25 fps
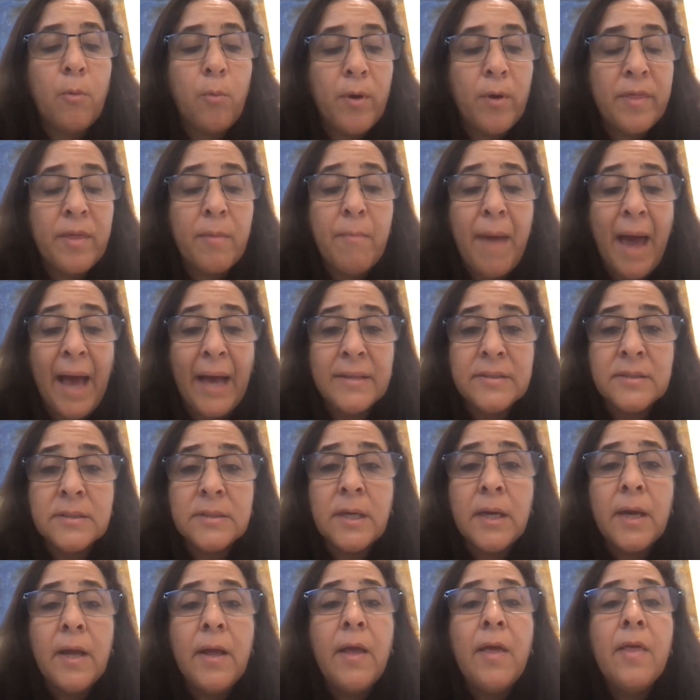with a mask,
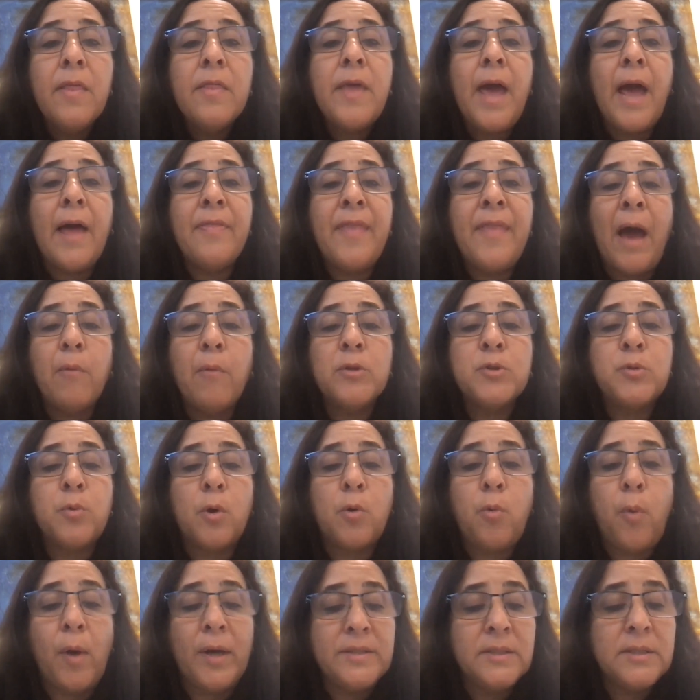and that was
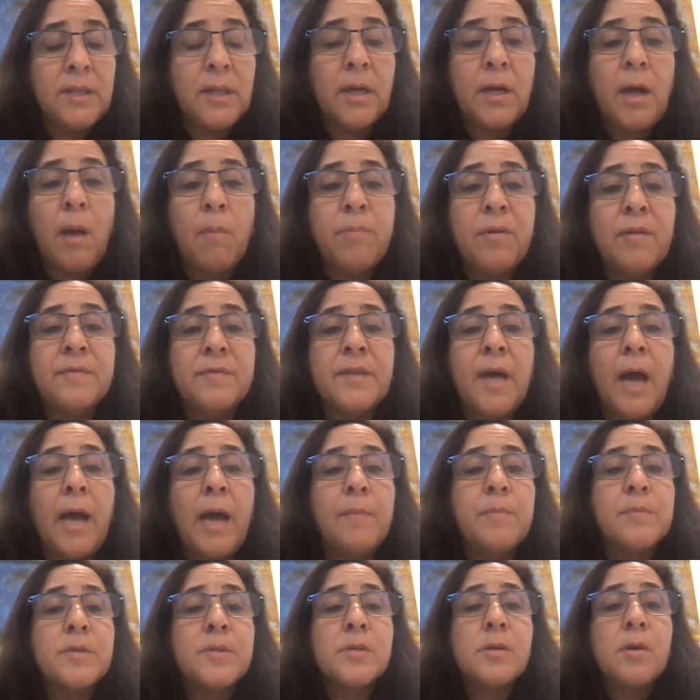requested a couple of
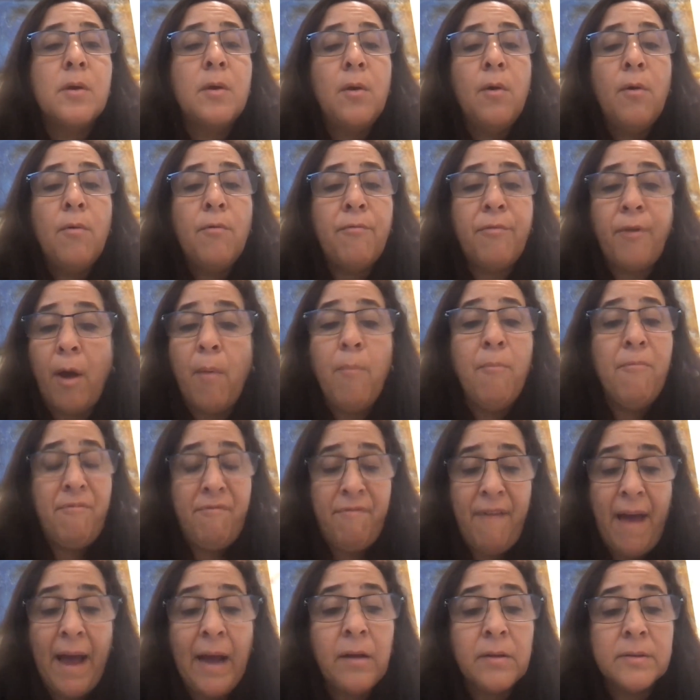times from
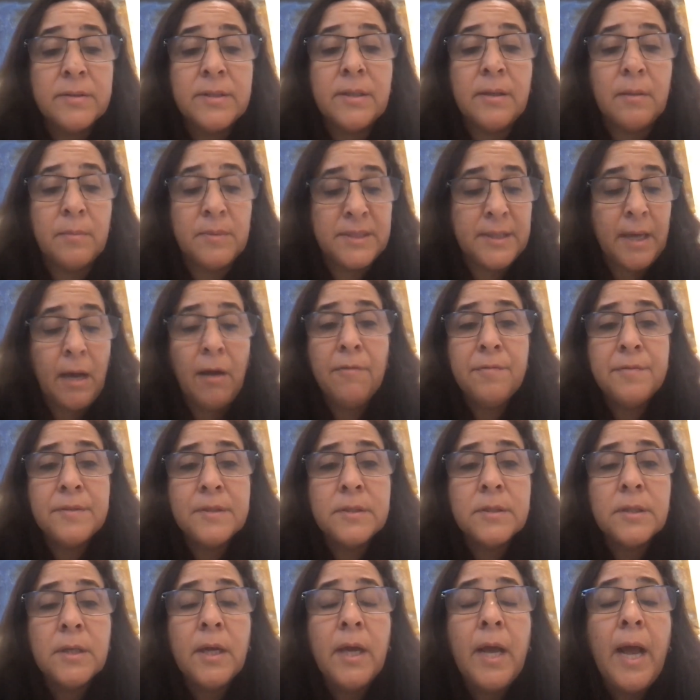faculty themselves,
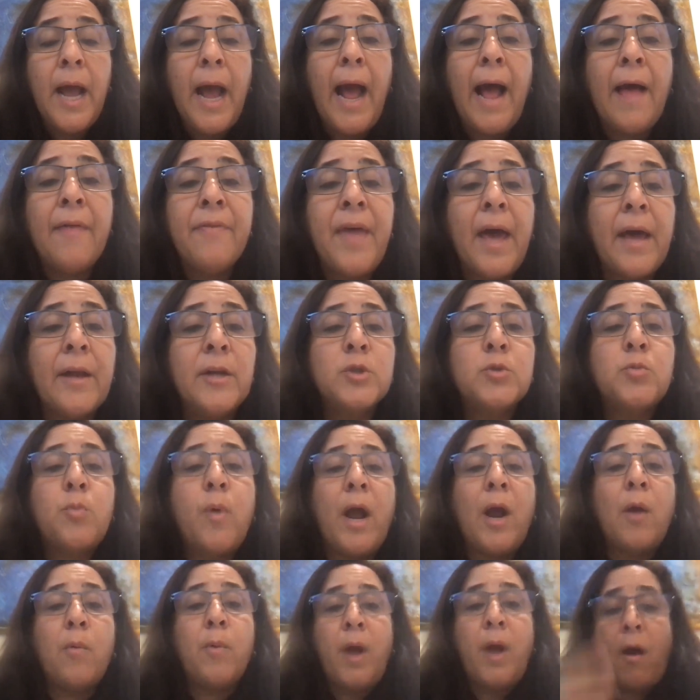and that is
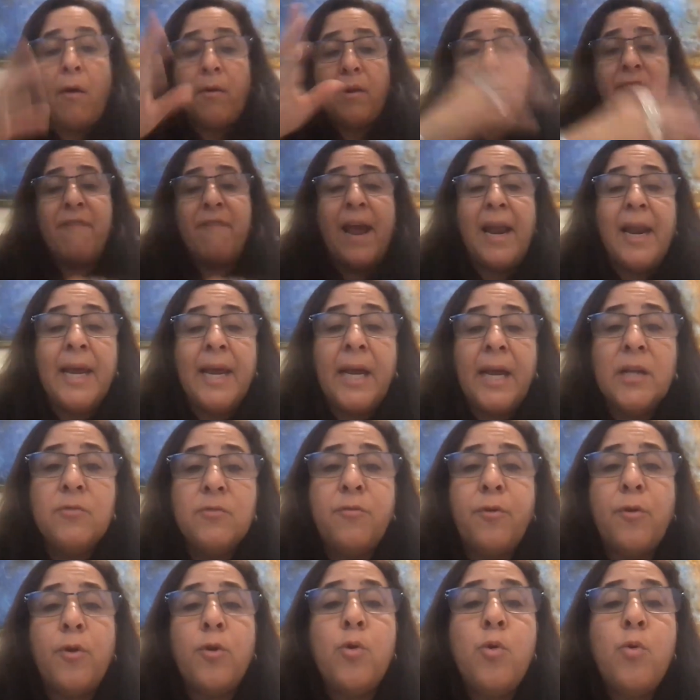where we are availing it
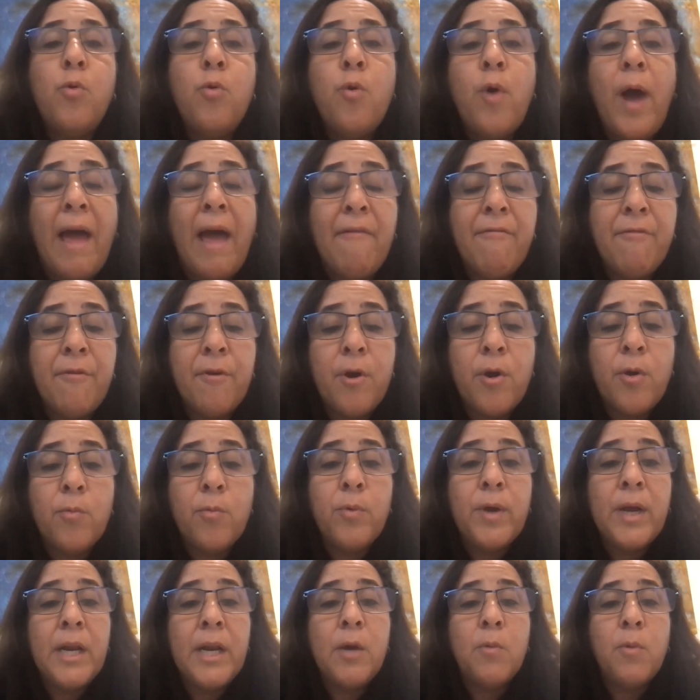for whoever
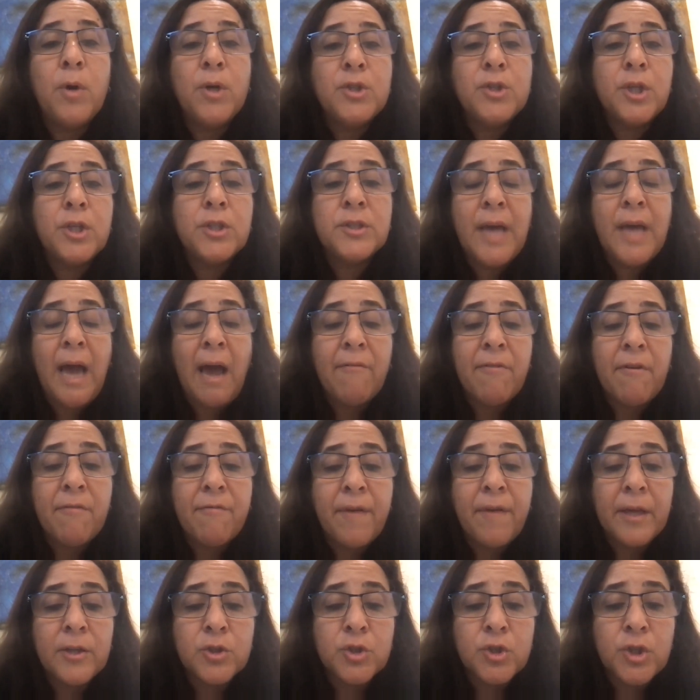really wishes to have a
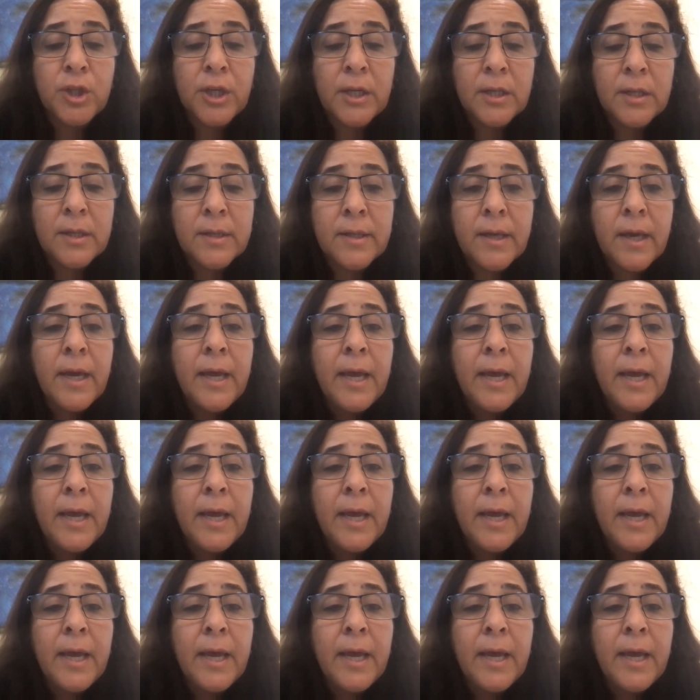face shield.